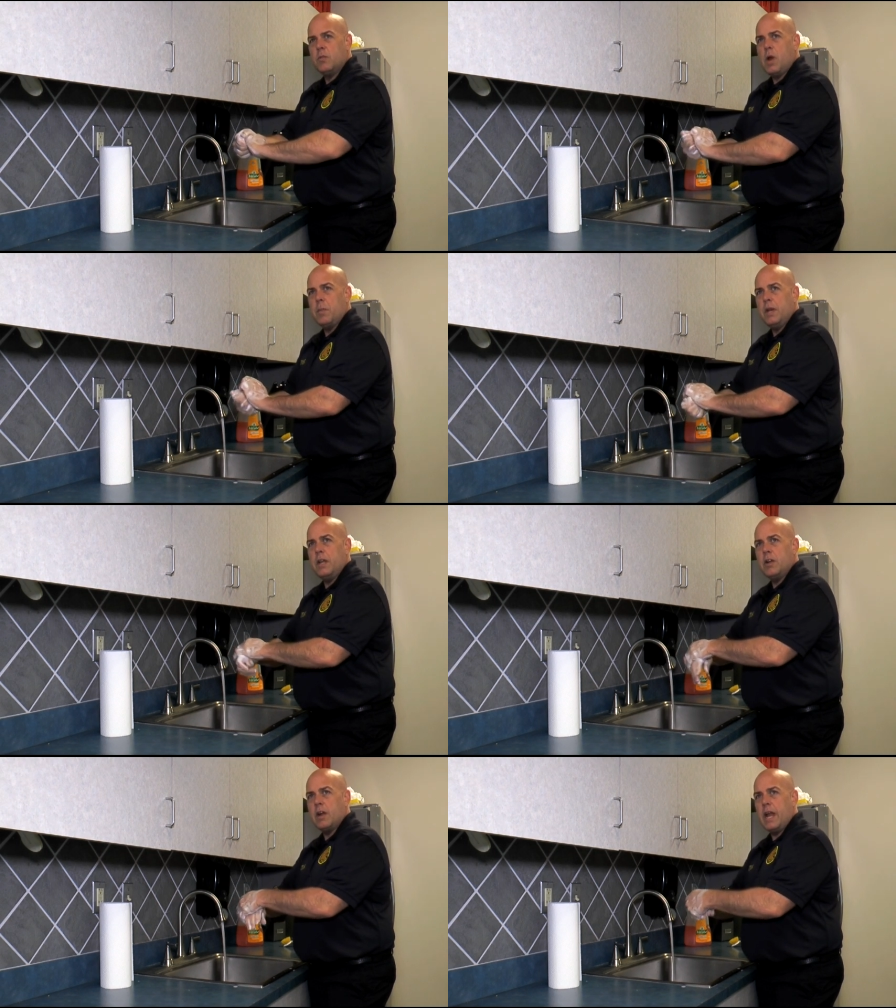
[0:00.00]
Rub it
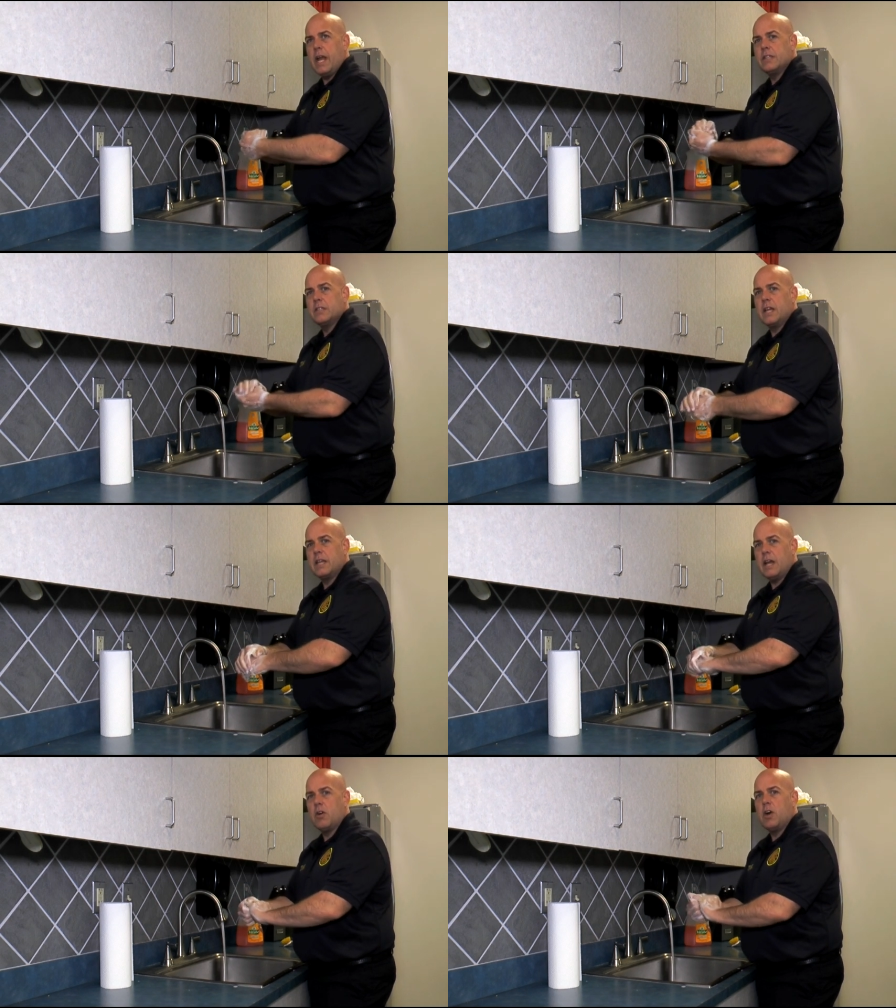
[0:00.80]
into your hands and let
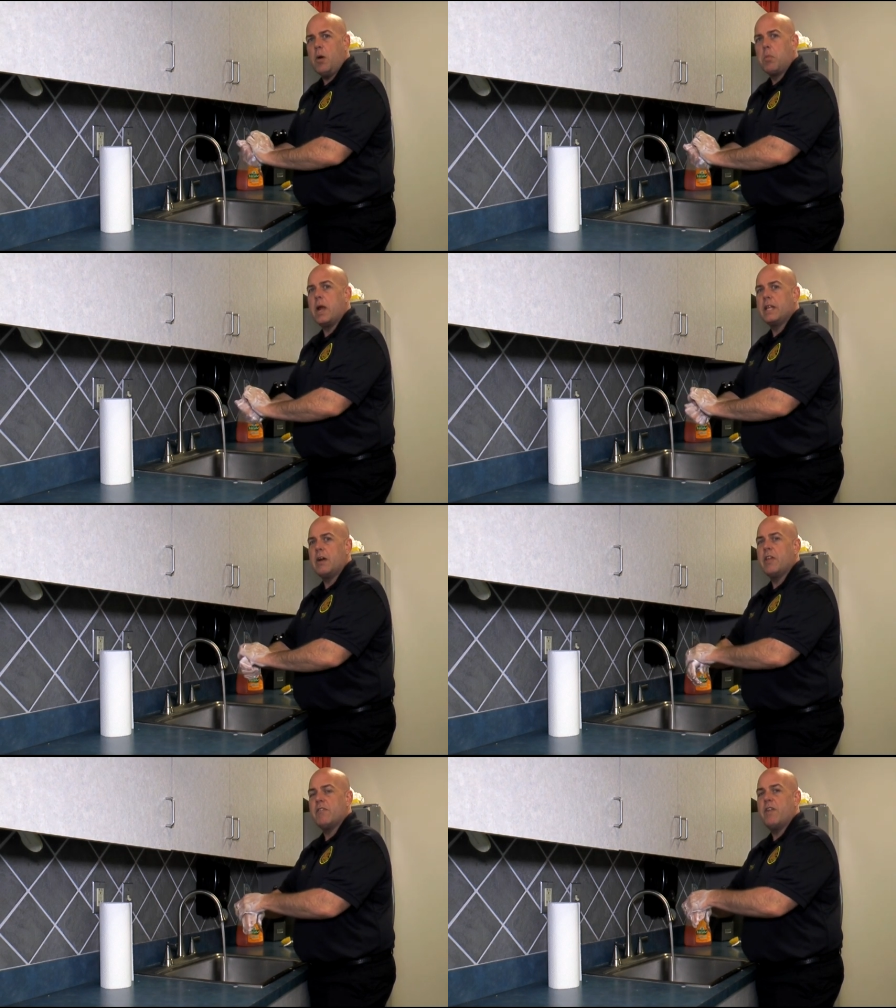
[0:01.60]
that alcohol break
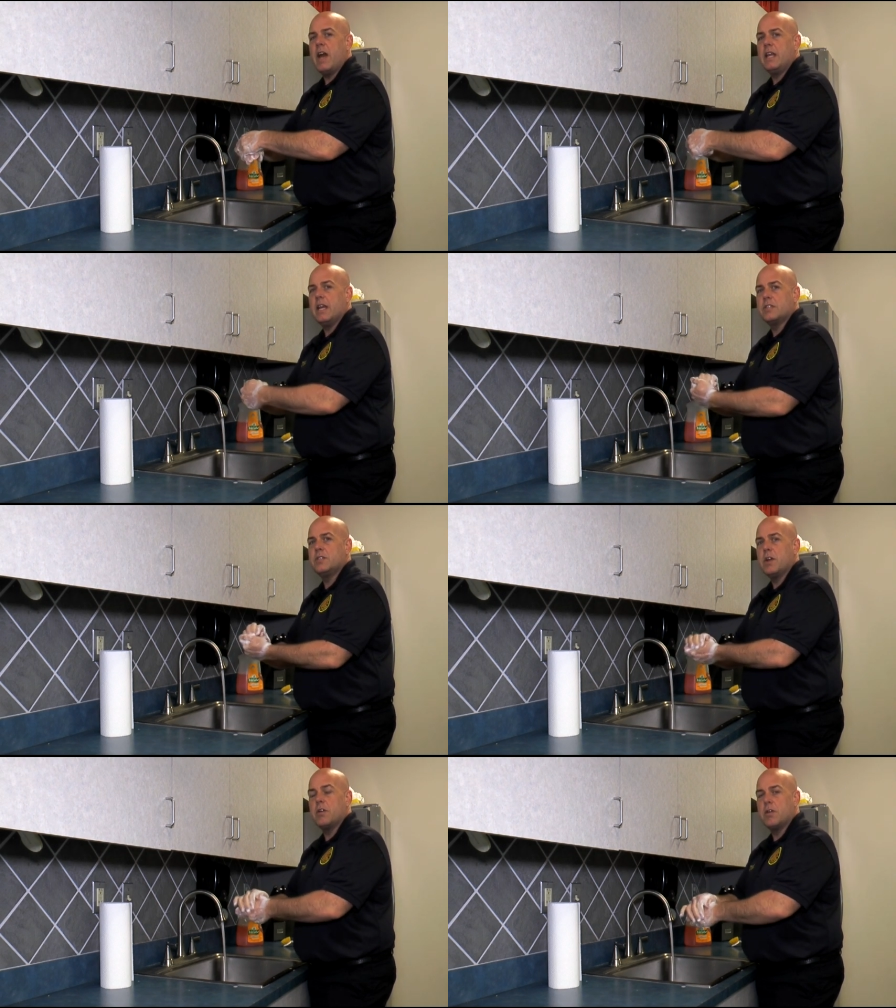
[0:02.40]
down that fatty
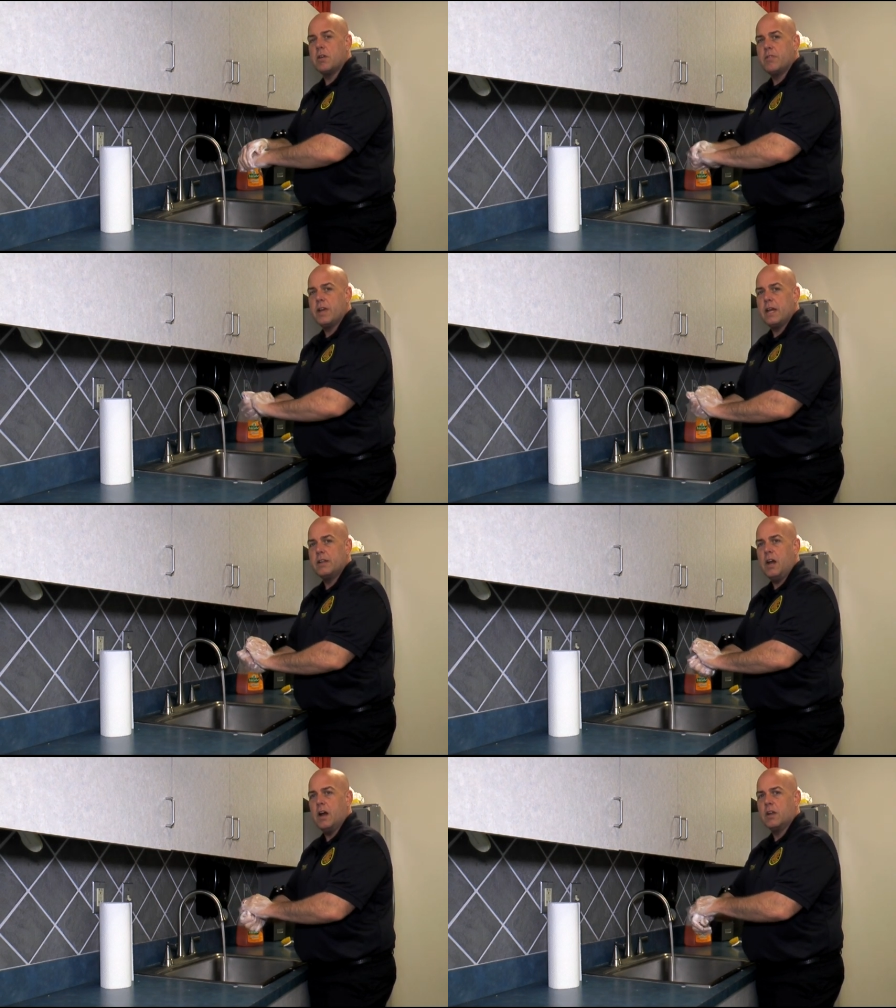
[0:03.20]
exterior of that
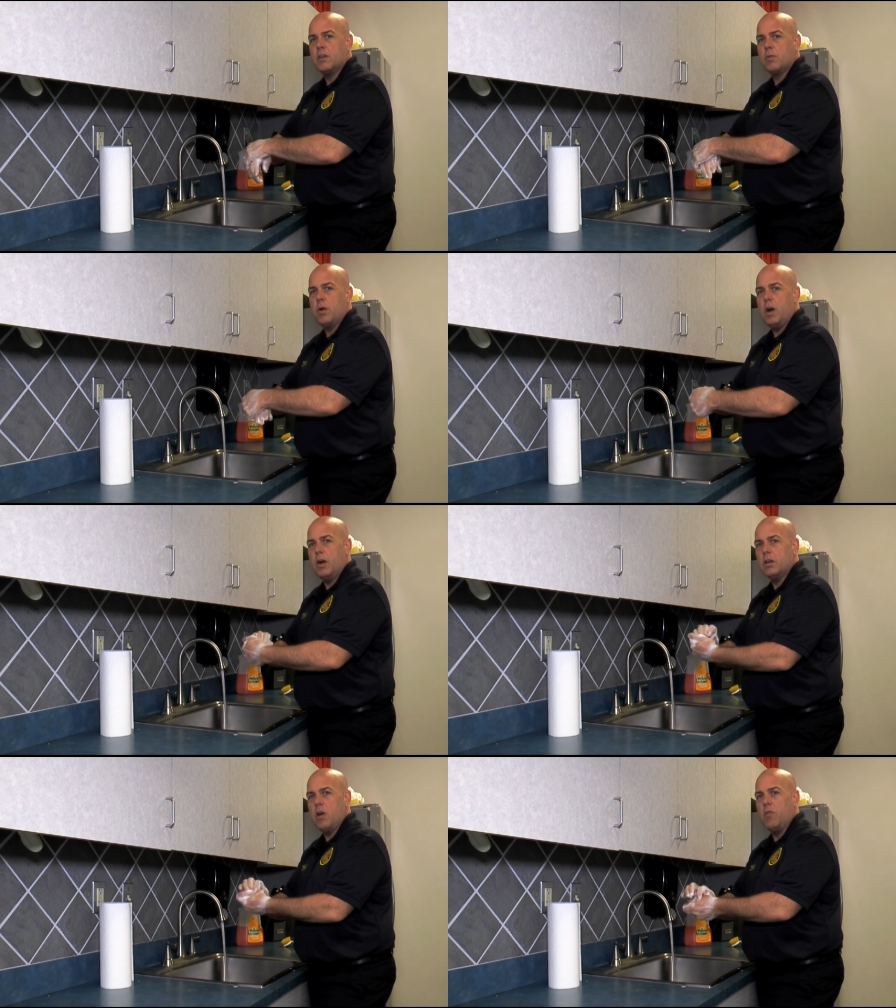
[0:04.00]

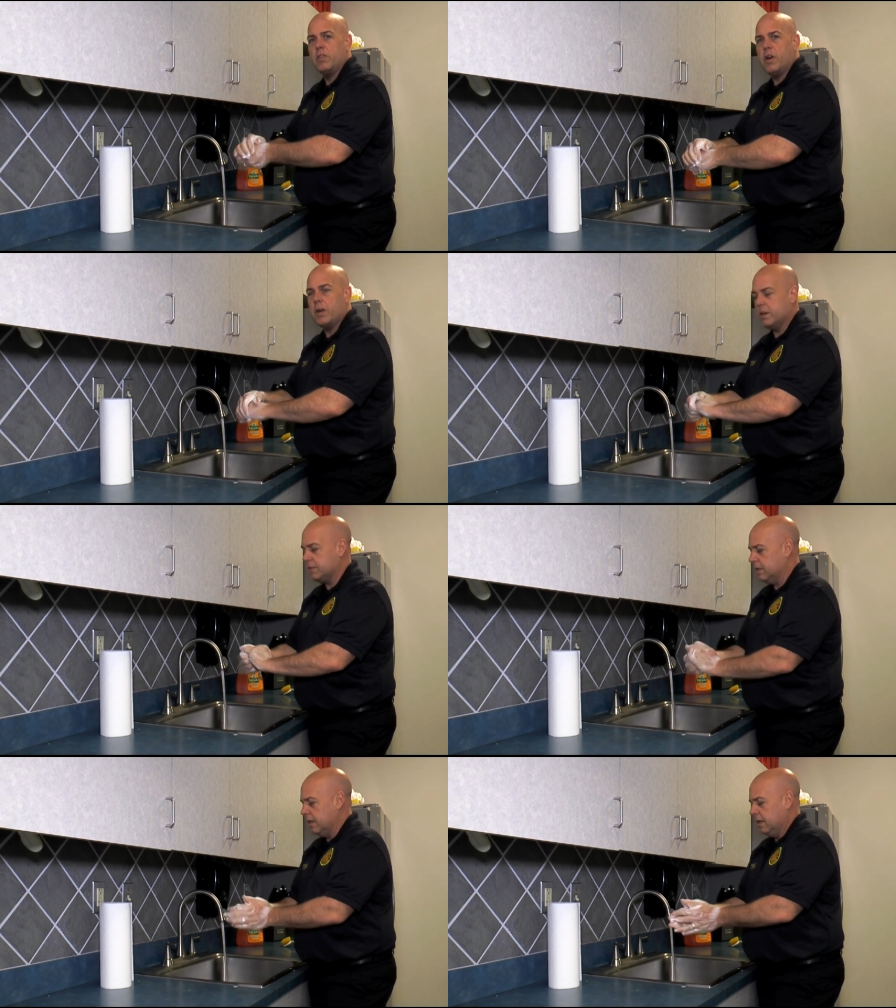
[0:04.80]
COVID
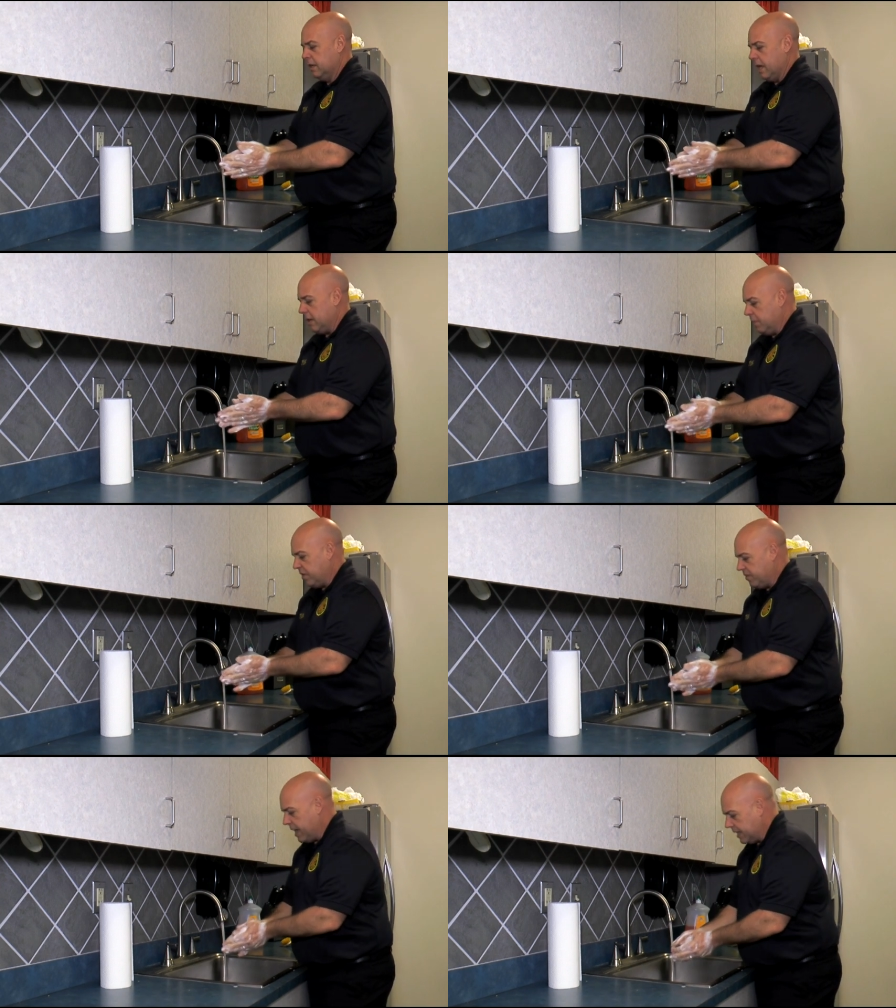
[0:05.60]
virus, and you'll
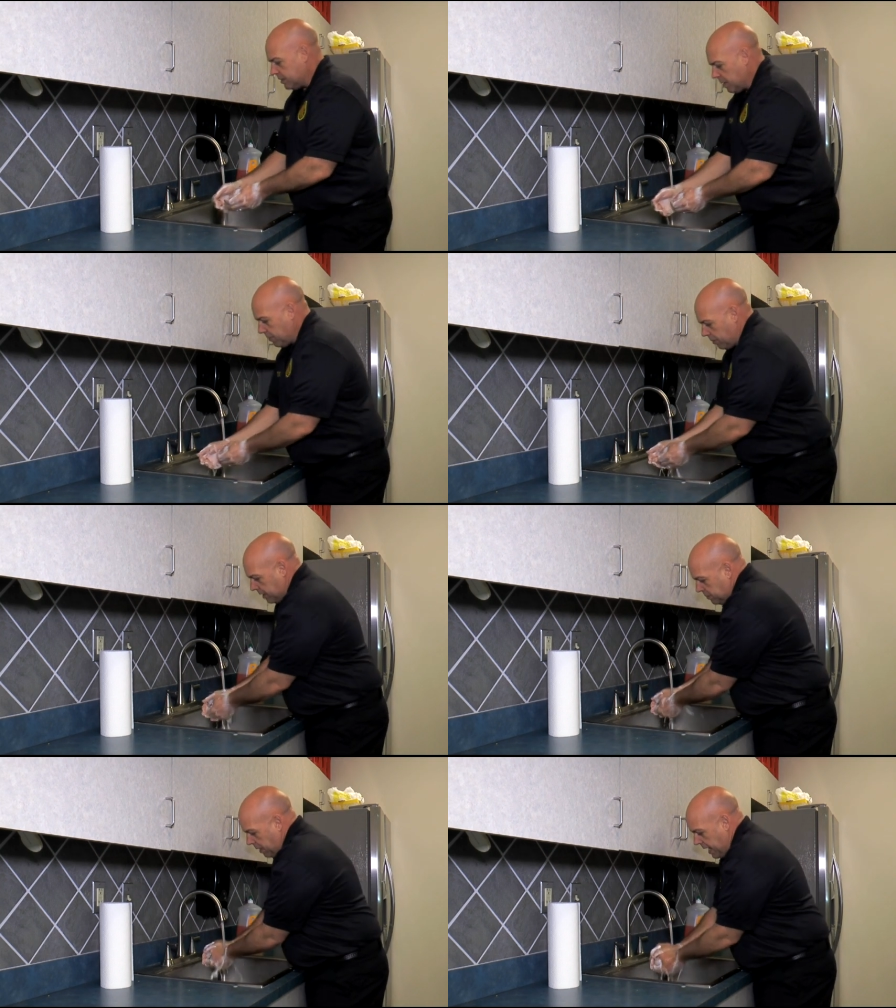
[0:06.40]
be fine. So I'm going to
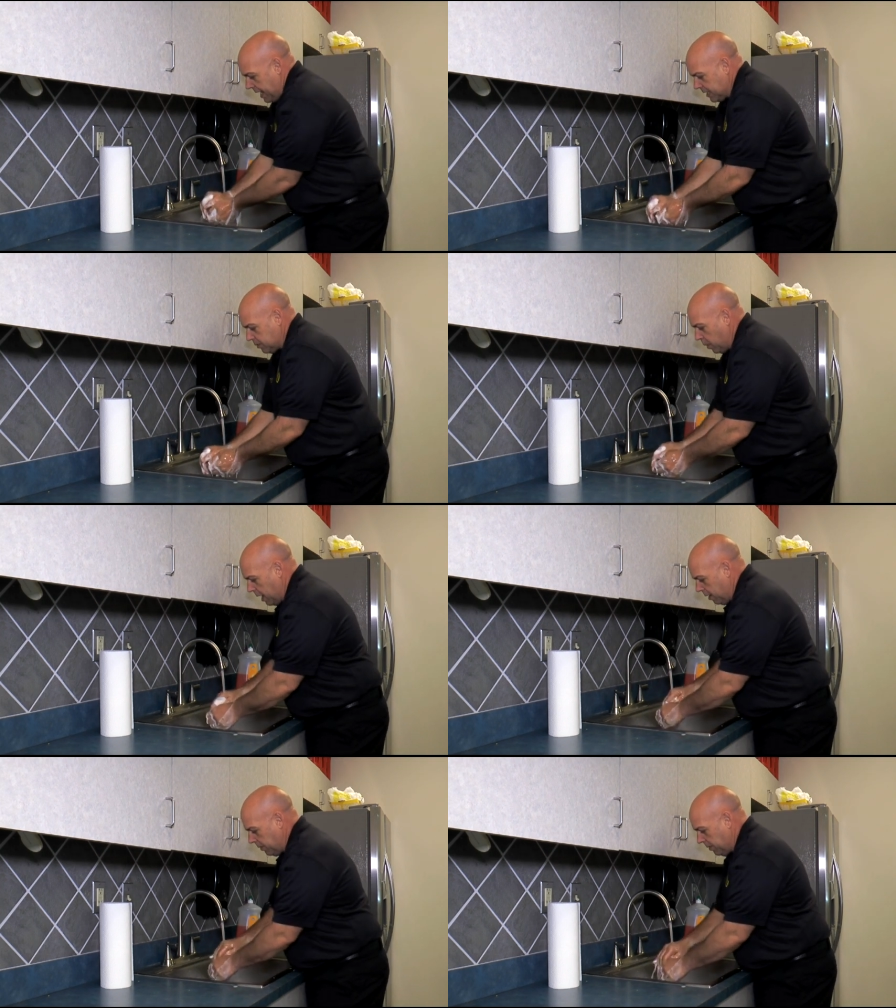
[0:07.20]
rinse my hands
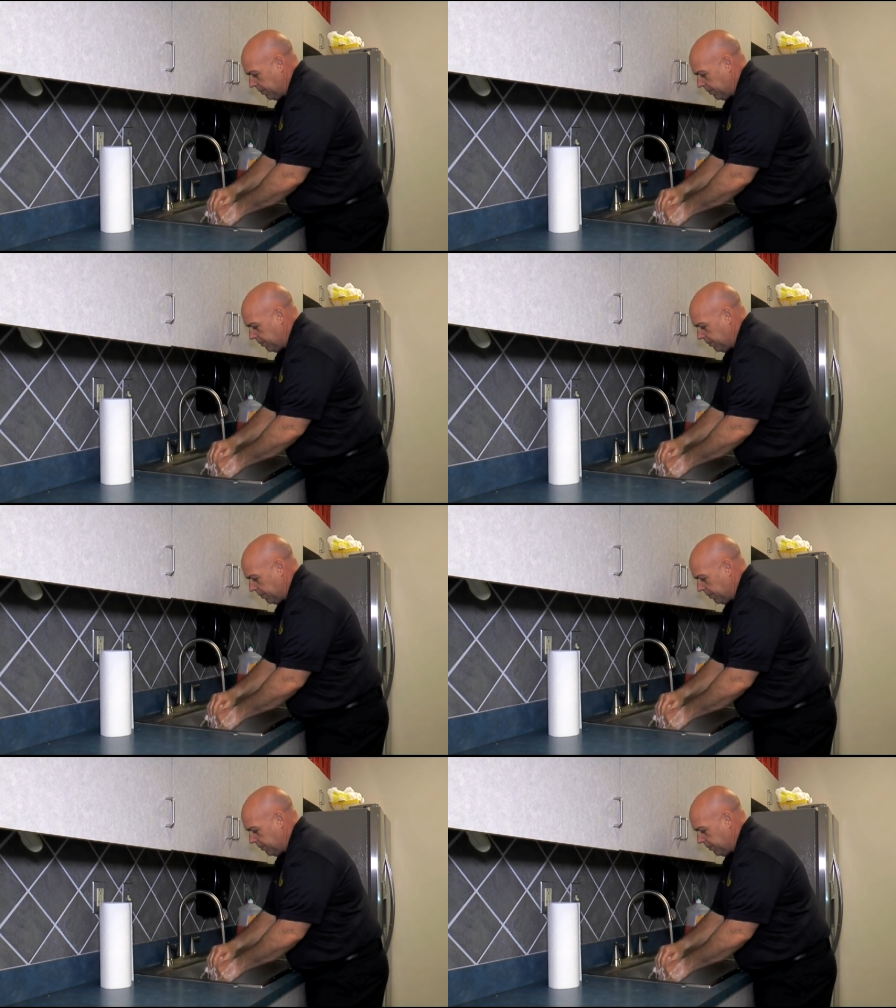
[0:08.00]
well.